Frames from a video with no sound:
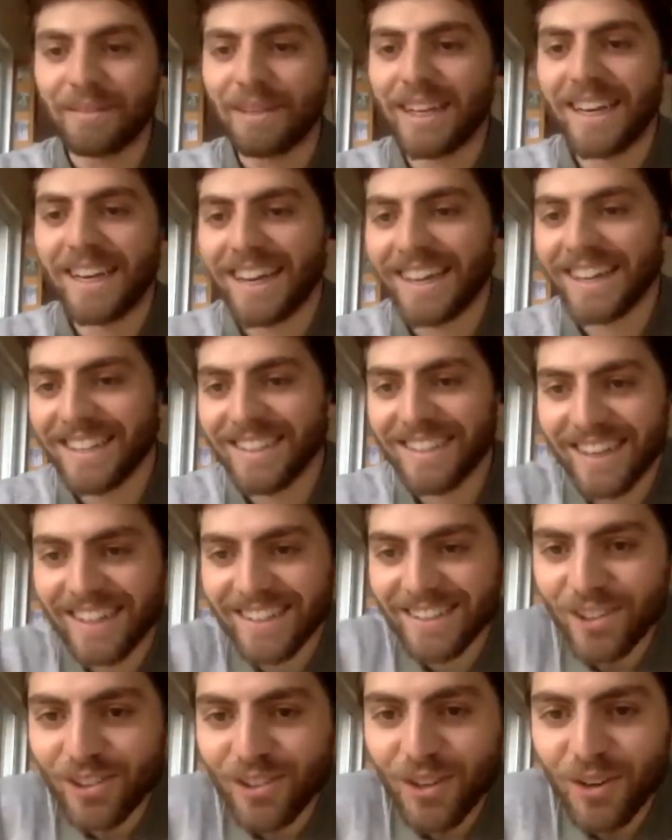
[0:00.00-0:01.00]
I
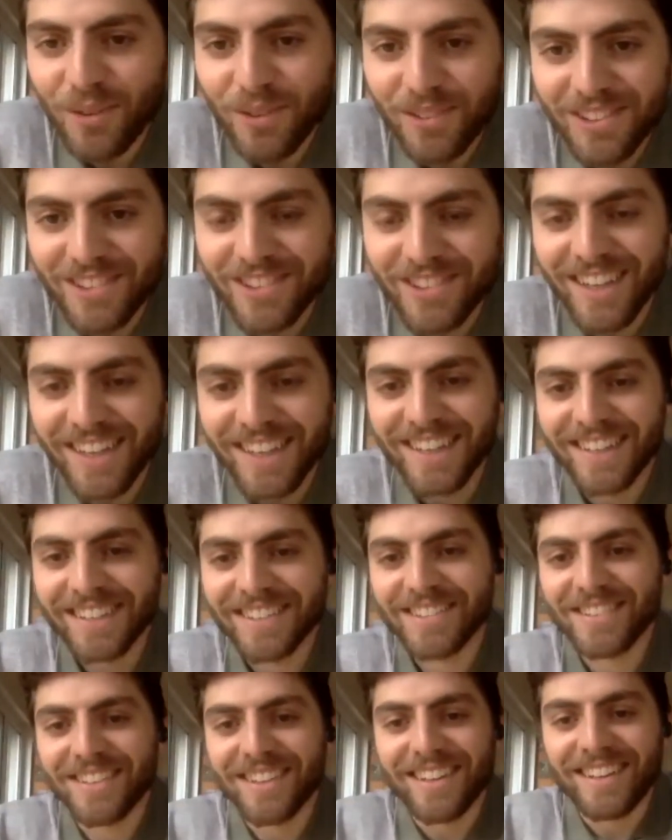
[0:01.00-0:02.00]
don't know what to say.
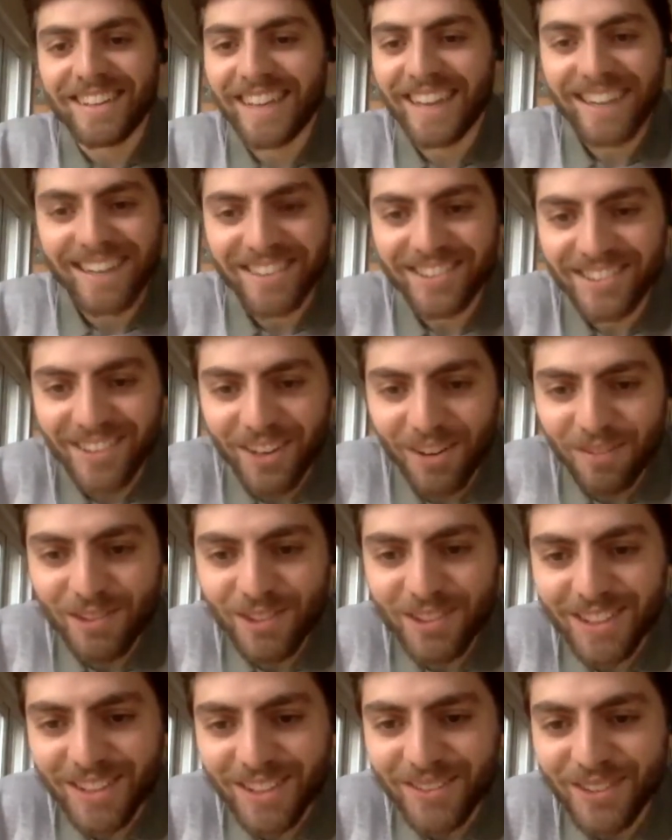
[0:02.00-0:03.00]
It's yes,
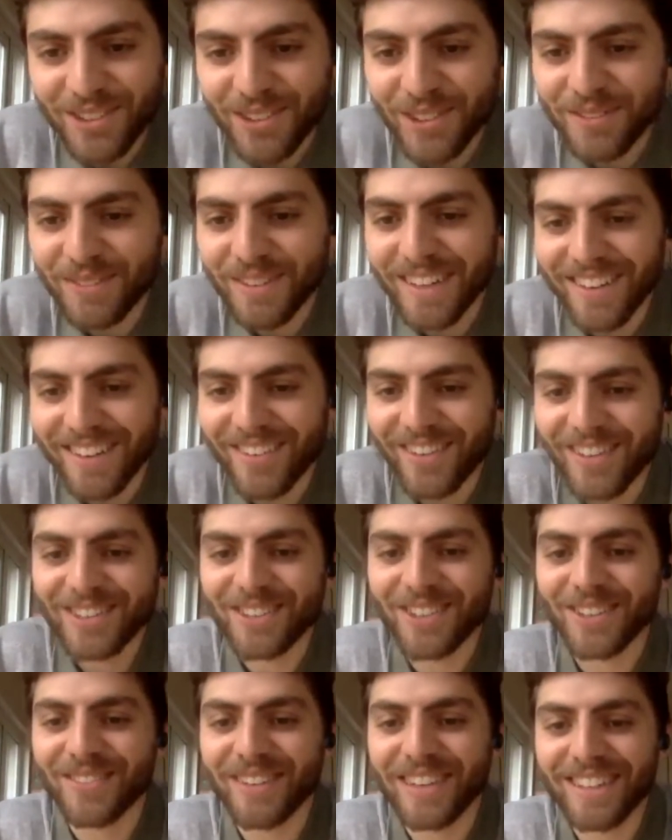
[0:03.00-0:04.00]
obviously we
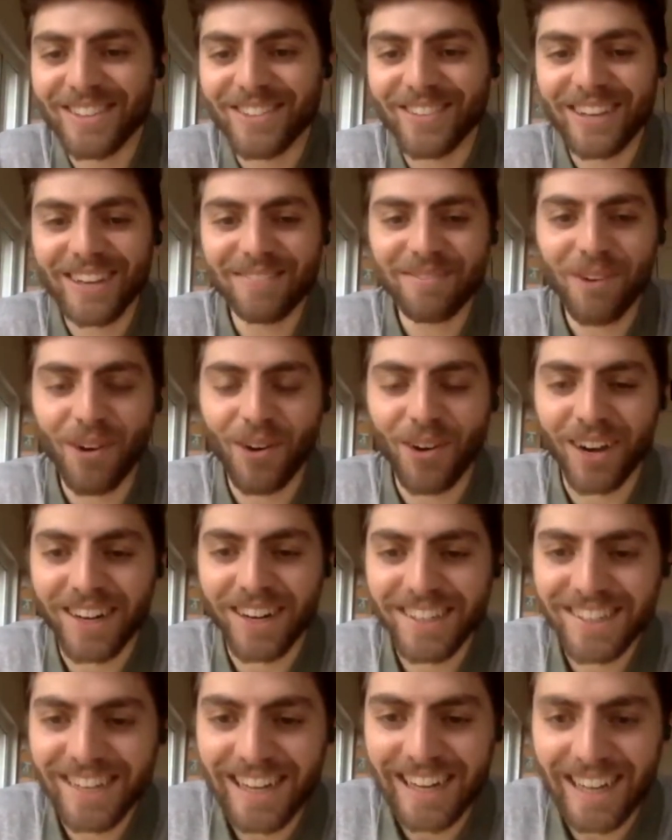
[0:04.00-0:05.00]
should be doing more.
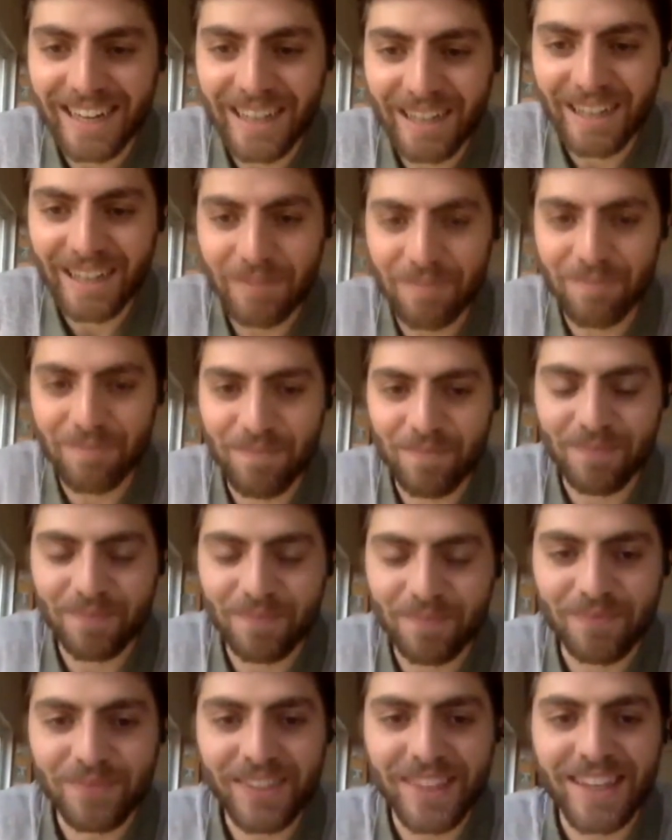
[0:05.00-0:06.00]
I
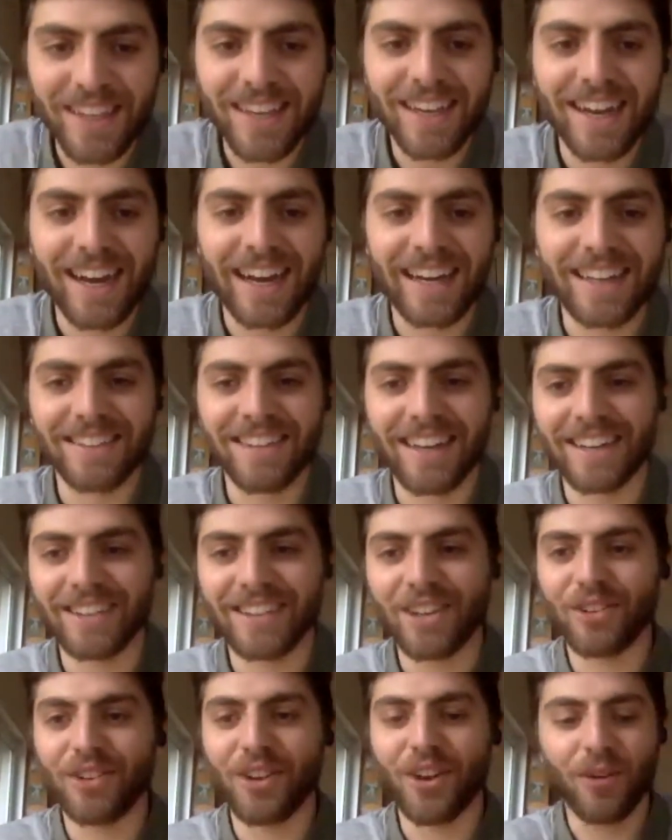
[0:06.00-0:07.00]

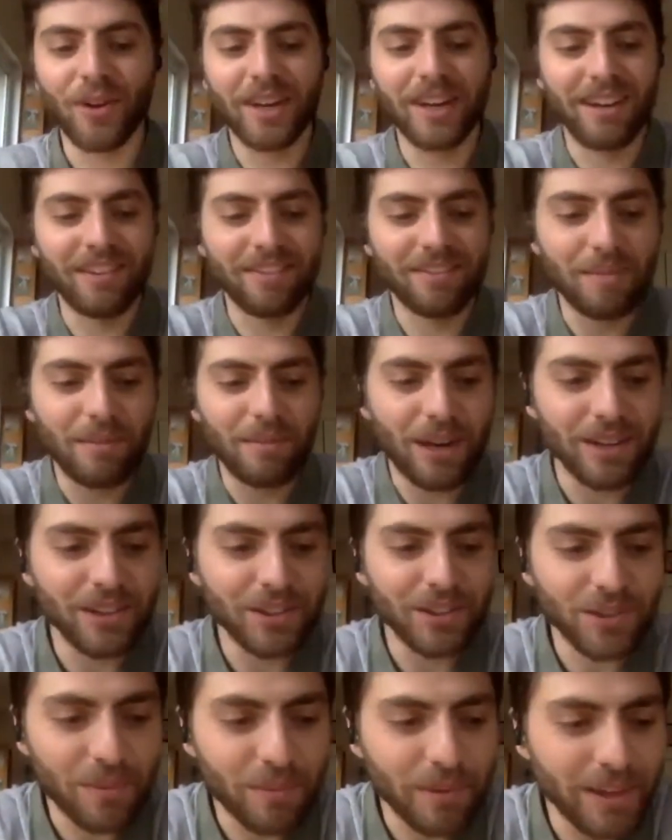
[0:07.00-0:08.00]
don't know enough about
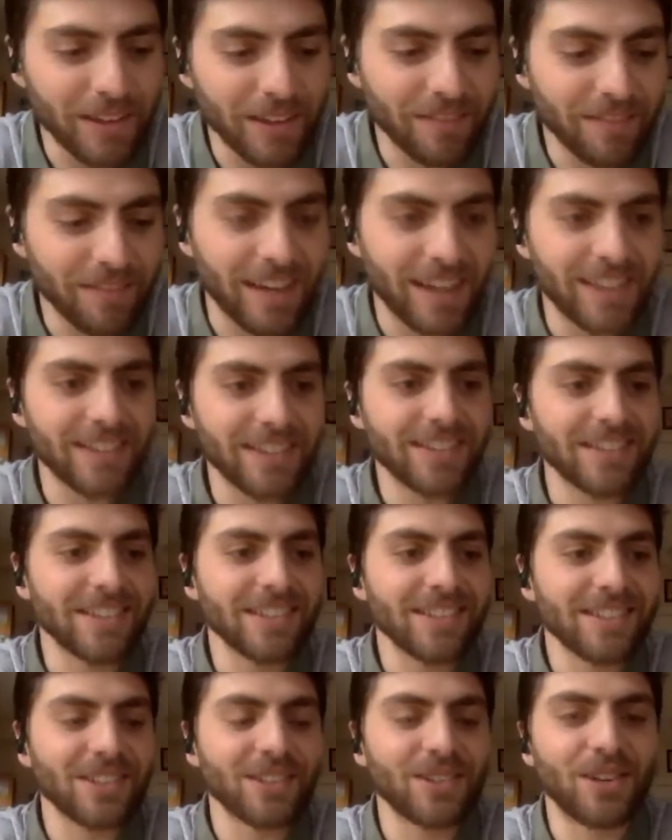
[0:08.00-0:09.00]
European
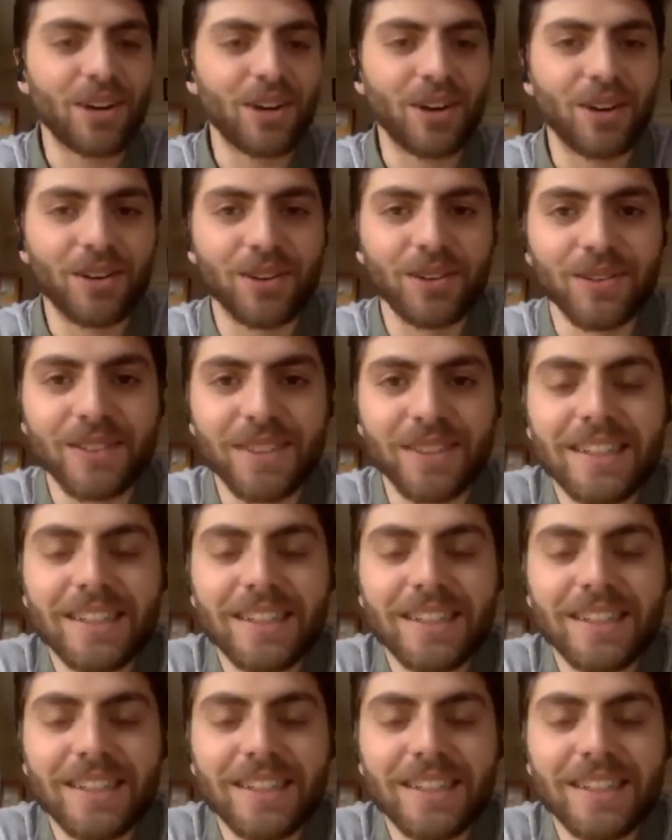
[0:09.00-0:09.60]
finances to know